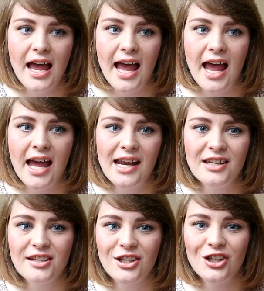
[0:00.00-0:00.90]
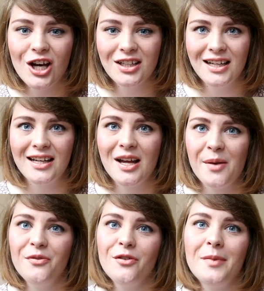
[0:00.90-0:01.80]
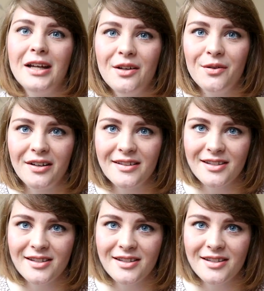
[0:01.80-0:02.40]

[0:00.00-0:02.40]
and not get help from anyone.